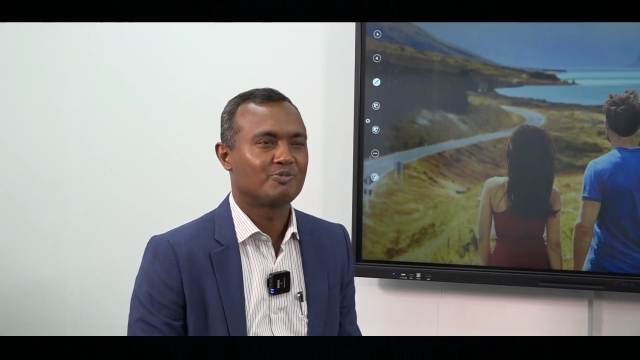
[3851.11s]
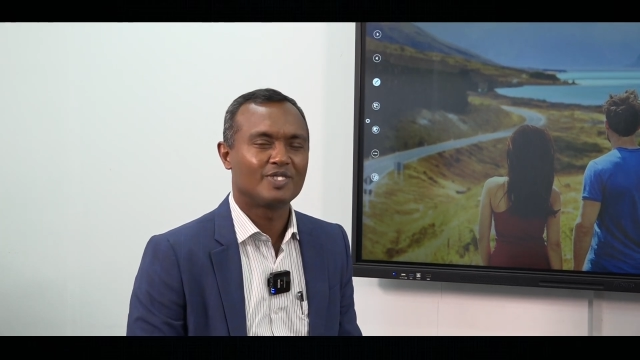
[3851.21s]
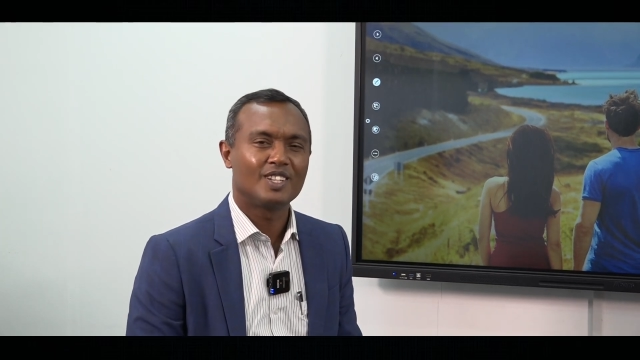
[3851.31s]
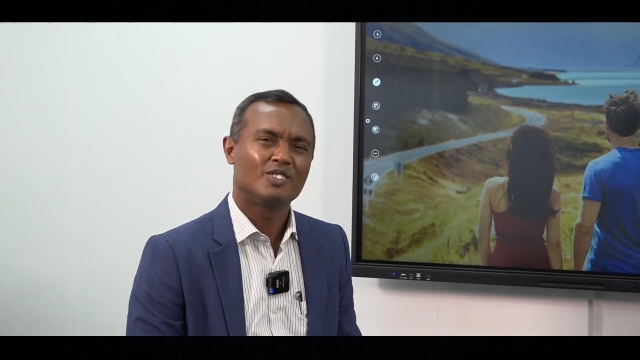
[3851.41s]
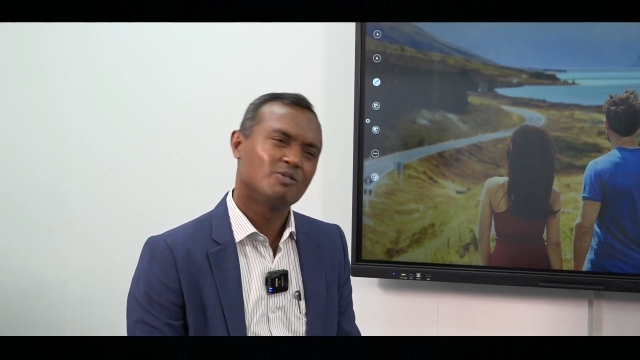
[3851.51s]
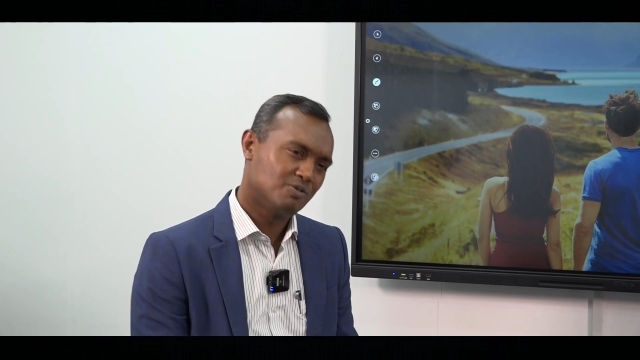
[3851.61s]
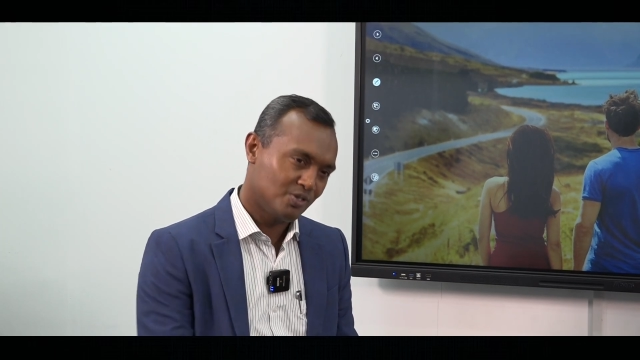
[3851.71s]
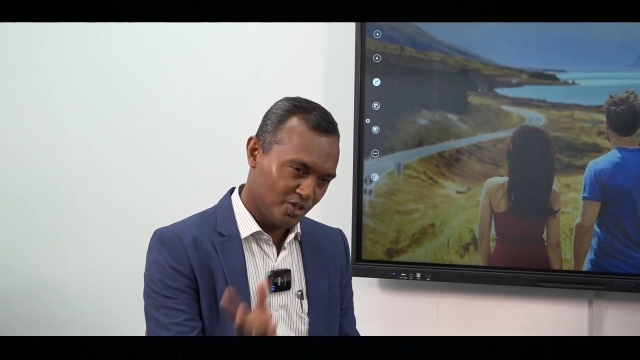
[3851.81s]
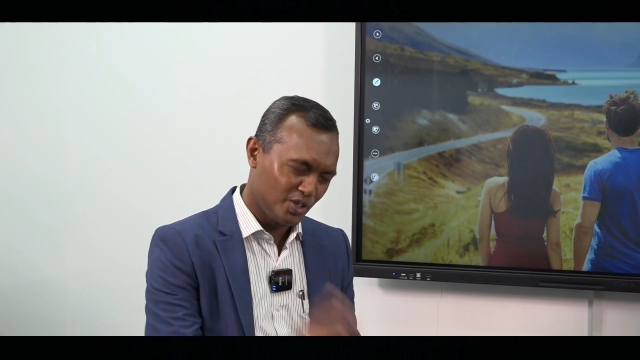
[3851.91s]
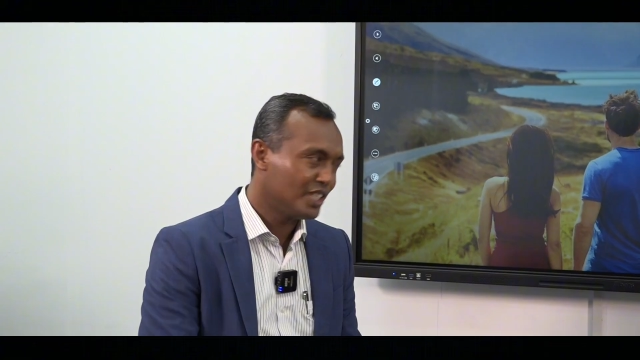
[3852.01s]
Then
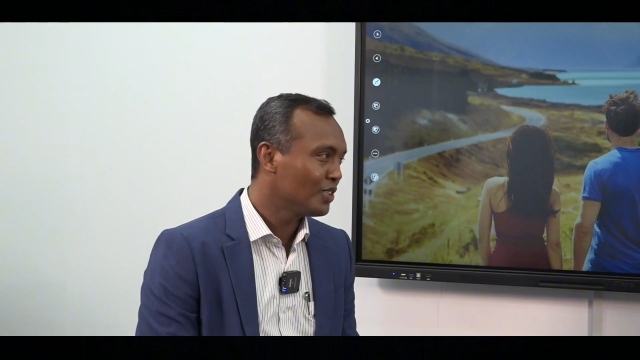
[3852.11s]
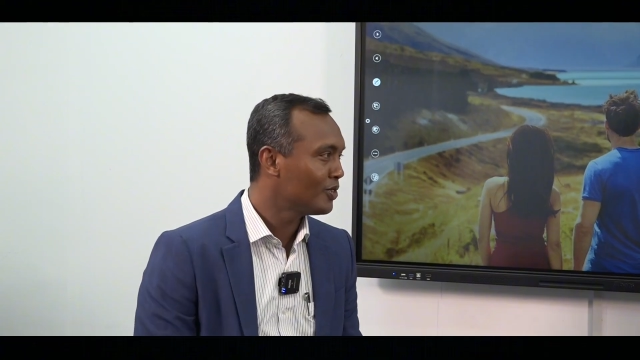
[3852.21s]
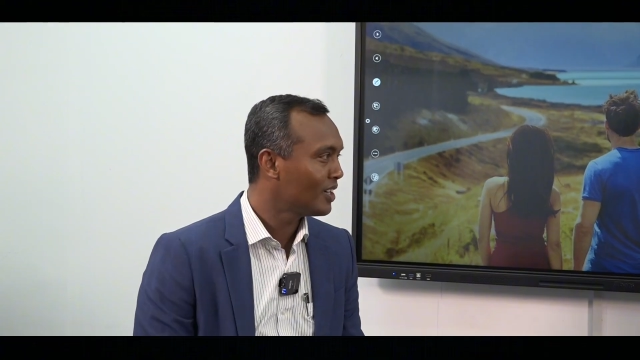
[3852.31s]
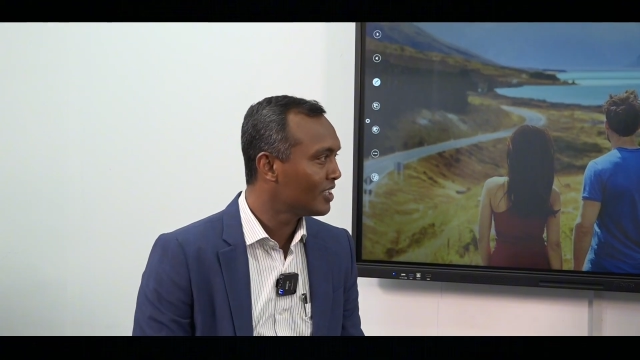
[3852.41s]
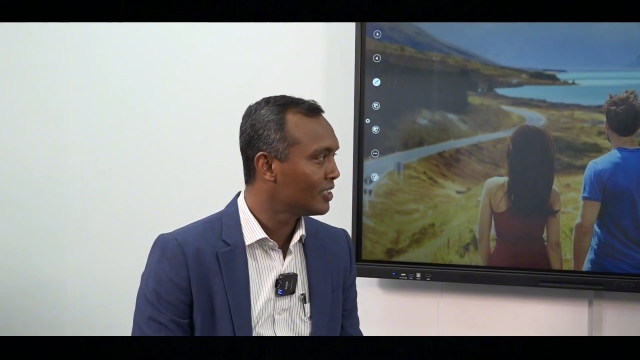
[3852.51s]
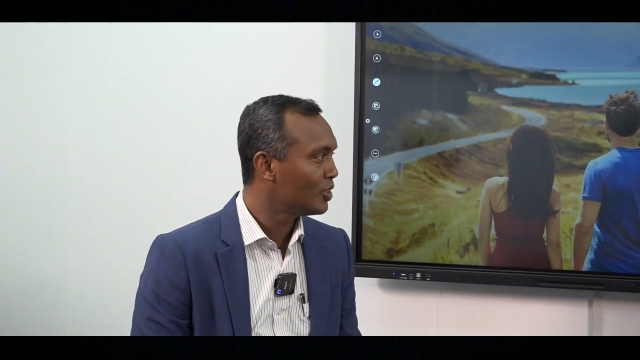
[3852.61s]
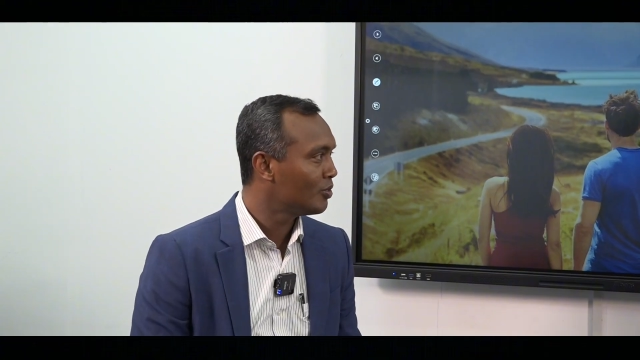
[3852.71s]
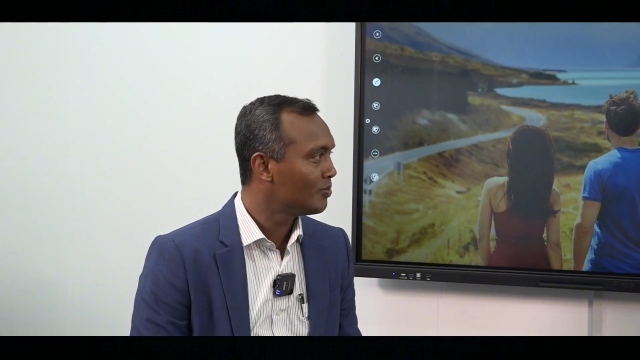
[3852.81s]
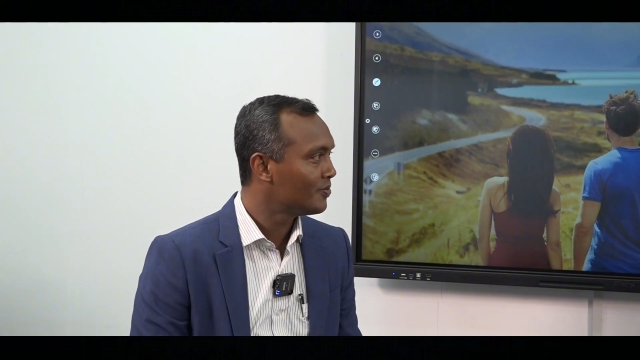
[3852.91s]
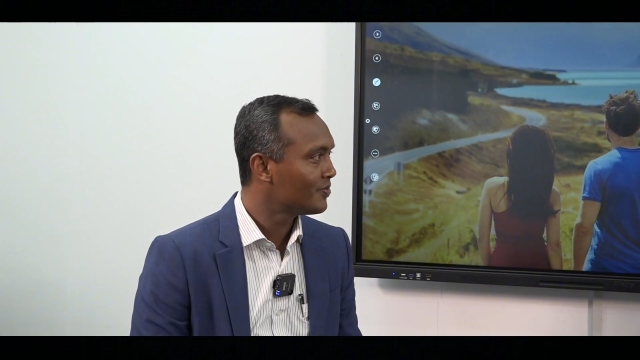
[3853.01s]
switching to
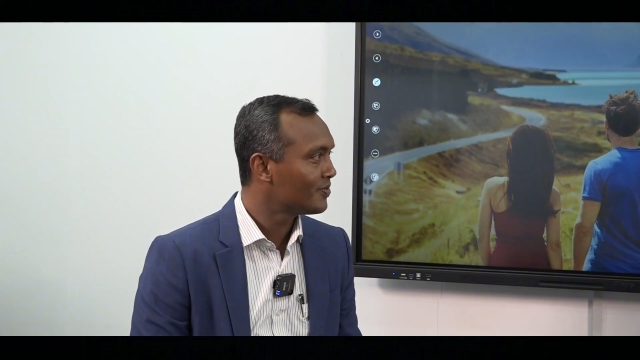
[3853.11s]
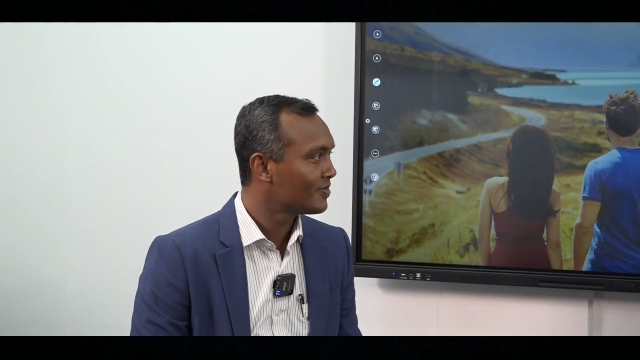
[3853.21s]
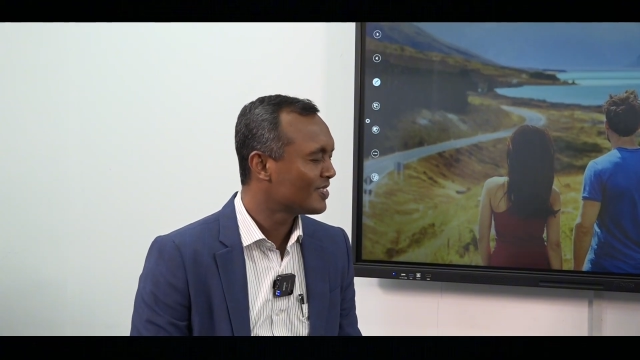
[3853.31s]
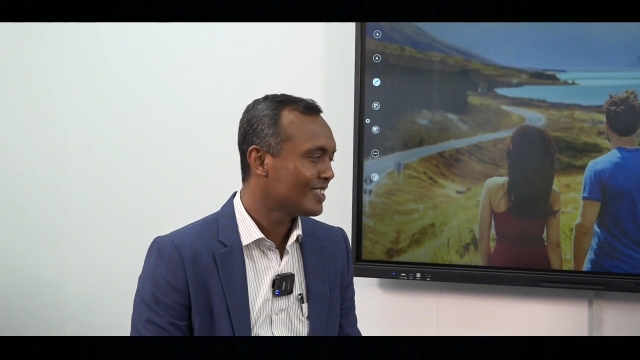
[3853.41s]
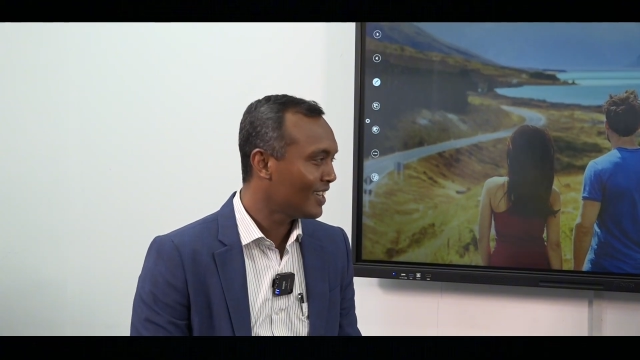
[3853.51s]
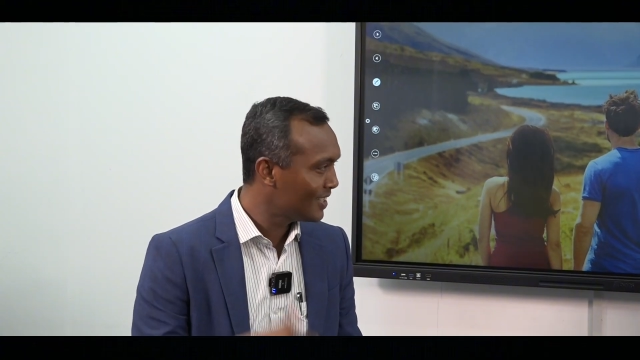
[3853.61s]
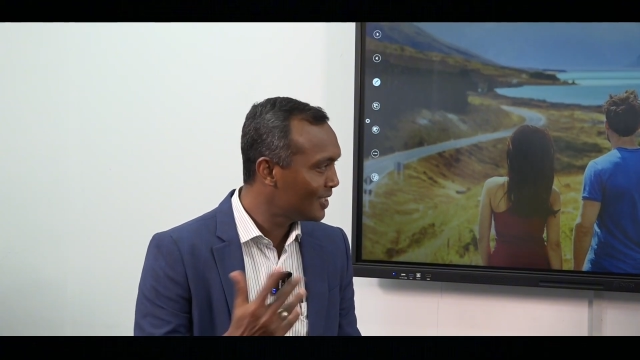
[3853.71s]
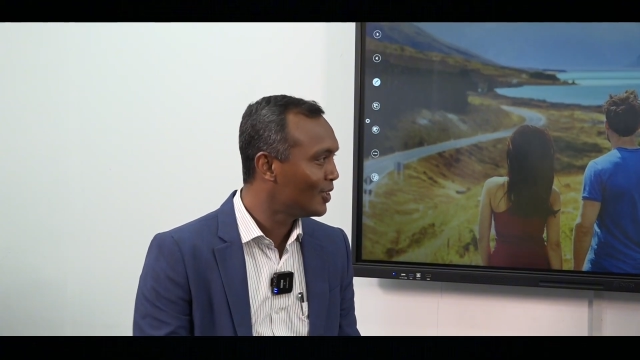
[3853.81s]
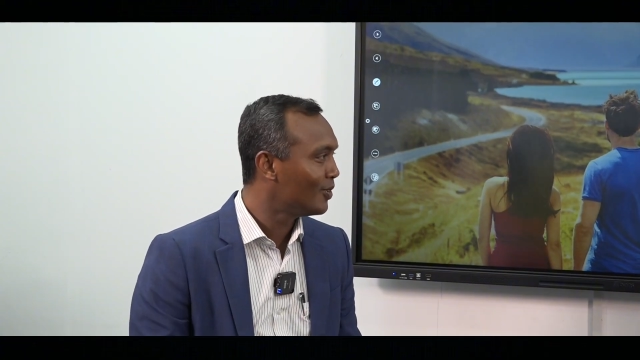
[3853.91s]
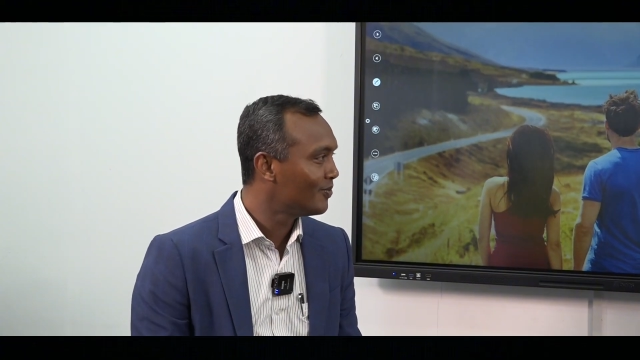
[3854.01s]
another
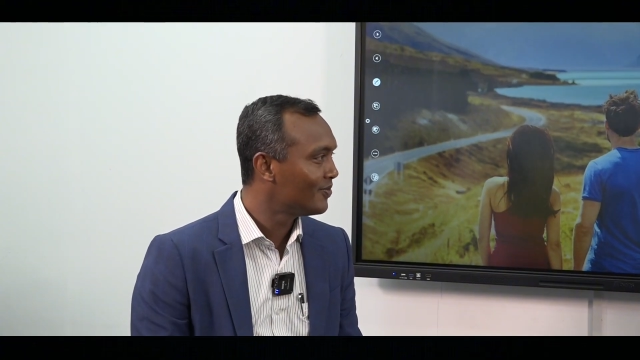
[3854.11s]
job.